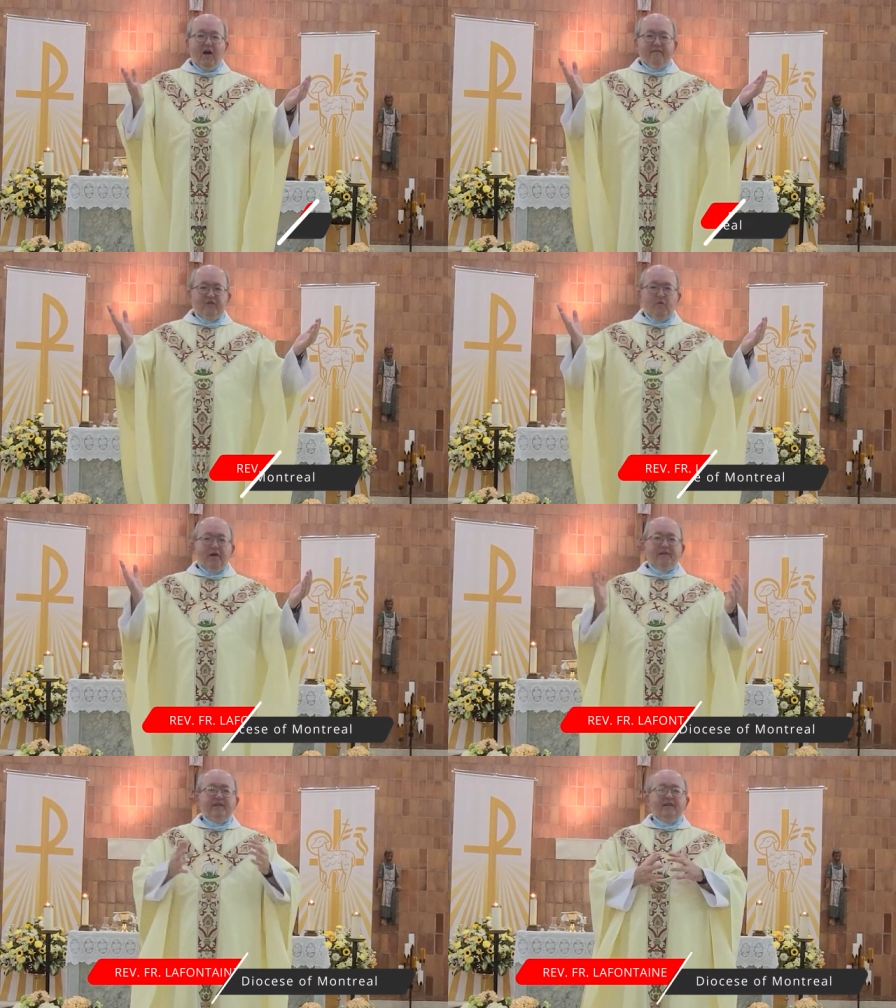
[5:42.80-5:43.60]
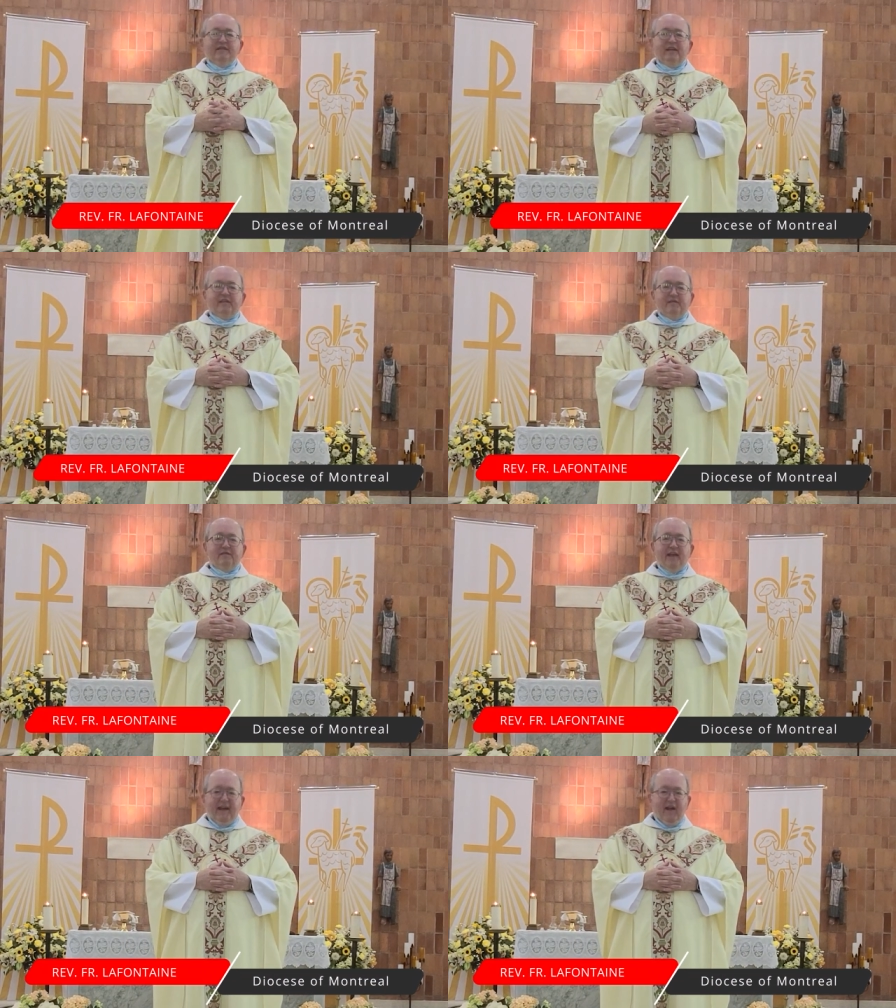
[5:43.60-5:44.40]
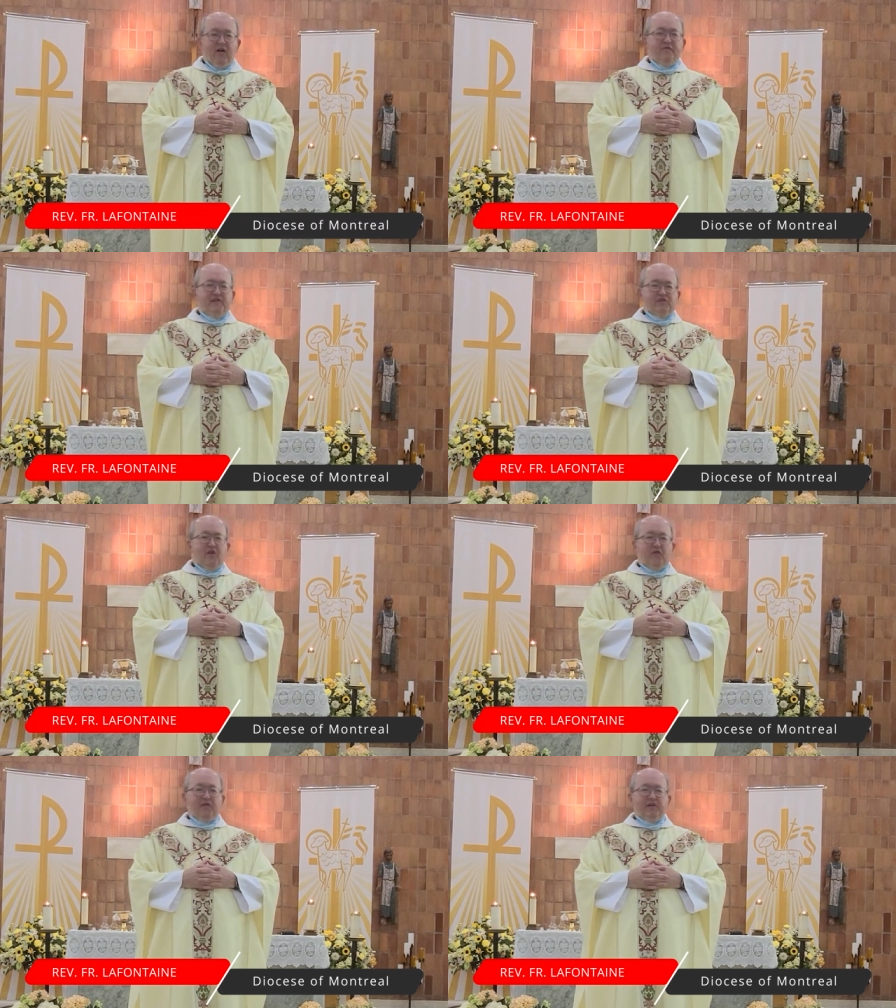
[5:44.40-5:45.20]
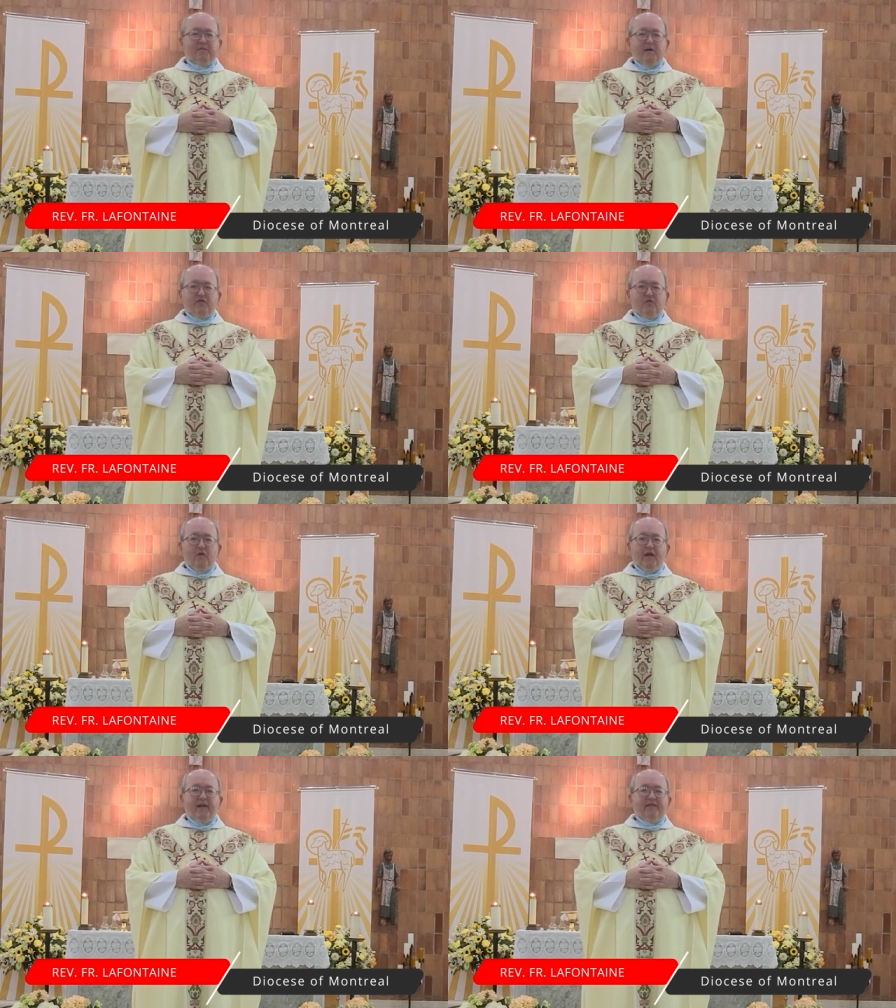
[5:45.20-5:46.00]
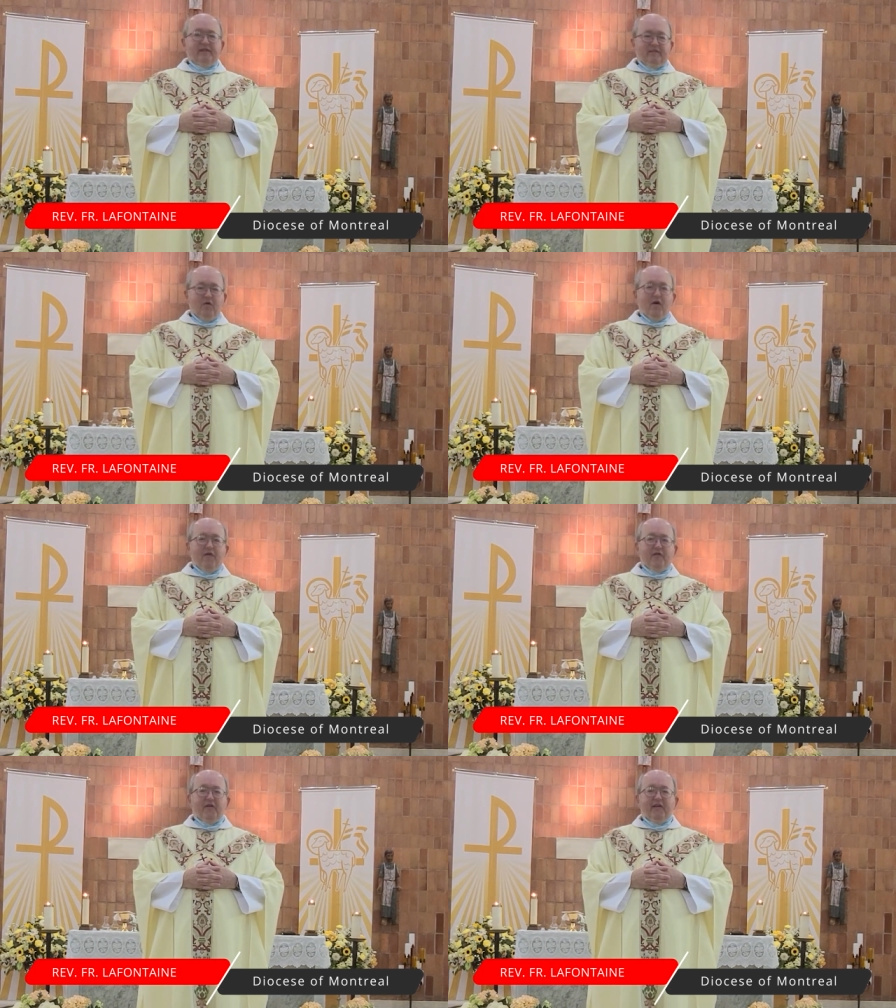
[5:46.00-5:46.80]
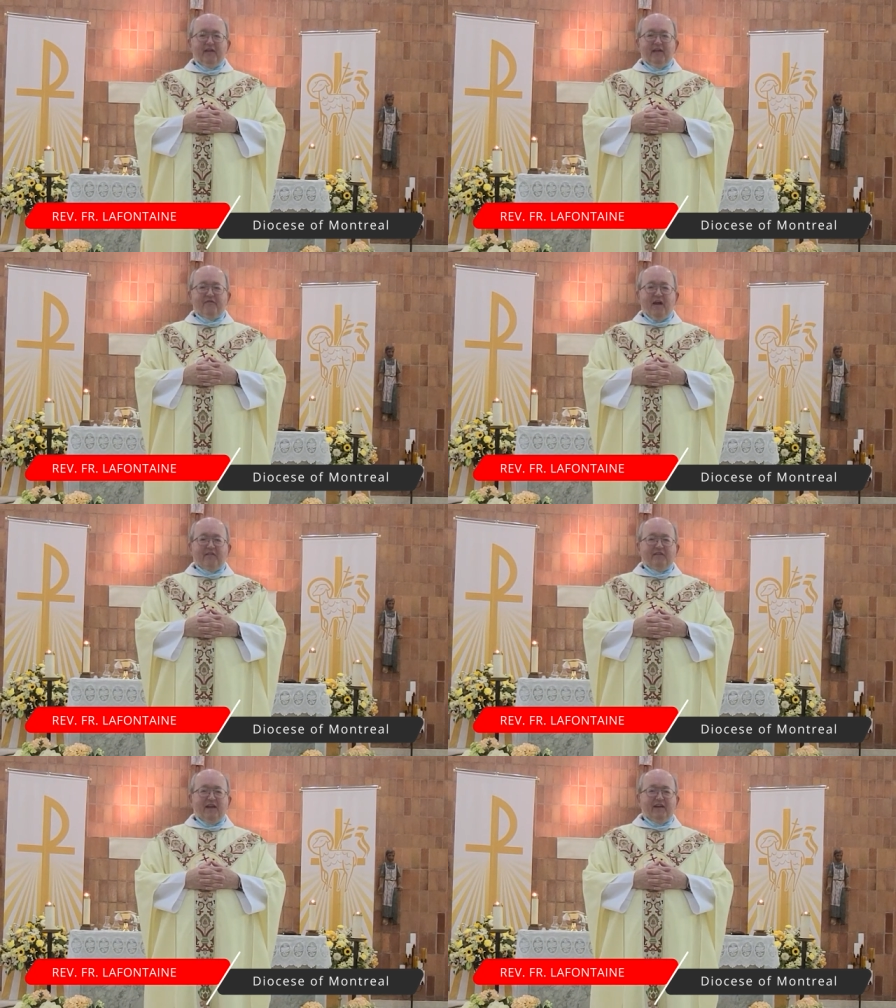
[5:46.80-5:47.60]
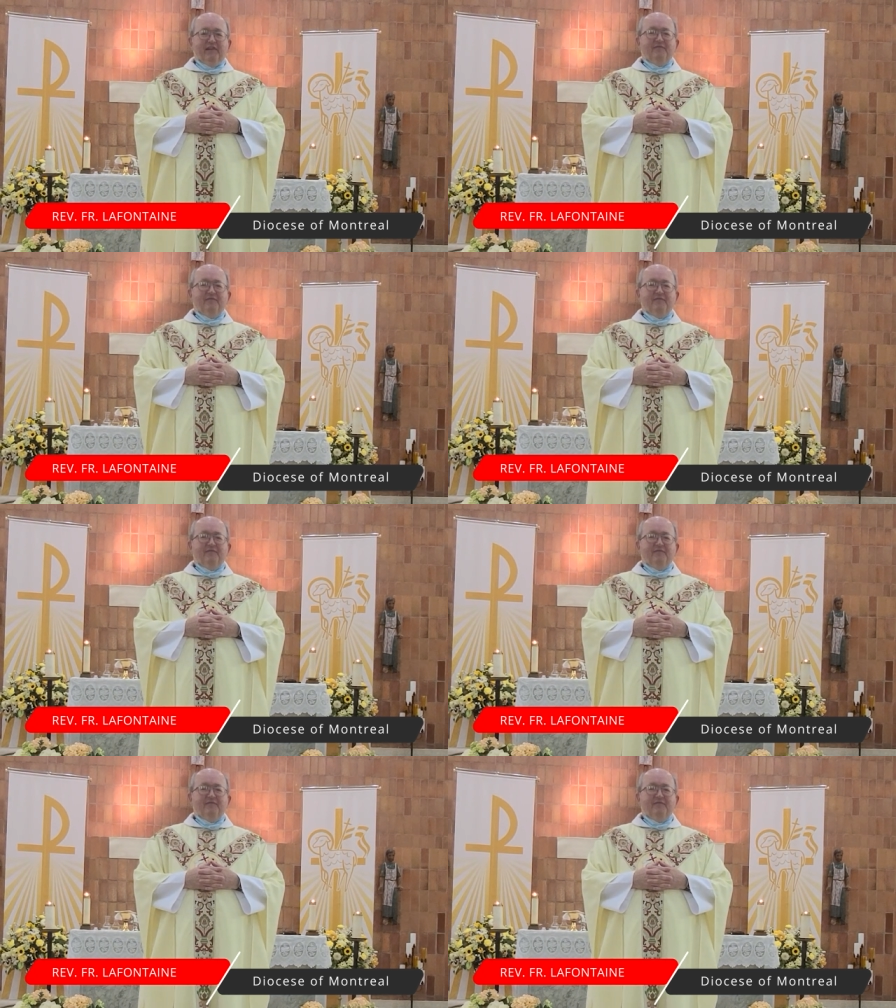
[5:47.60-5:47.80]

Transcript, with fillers: Hi everyone, let's take care of each other in a special way. Let's go out there and get vaccinated.